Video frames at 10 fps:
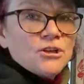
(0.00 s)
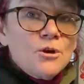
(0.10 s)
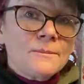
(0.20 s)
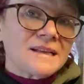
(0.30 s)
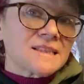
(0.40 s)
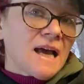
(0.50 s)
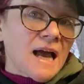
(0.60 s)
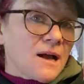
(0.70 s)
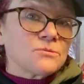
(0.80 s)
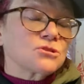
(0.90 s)
no matter
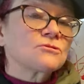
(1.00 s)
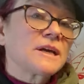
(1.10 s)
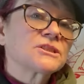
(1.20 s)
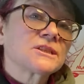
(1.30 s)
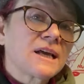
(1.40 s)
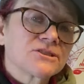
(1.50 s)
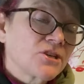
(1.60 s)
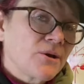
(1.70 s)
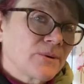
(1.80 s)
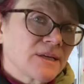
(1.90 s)
how stretched that
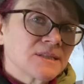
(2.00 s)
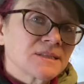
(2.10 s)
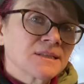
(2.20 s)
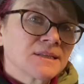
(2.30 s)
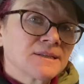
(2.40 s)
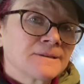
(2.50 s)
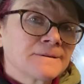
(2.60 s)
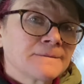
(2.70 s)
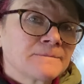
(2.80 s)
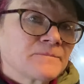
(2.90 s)
toe is,
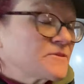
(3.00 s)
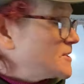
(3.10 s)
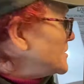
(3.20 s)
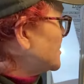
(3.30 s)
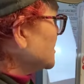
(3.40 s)
then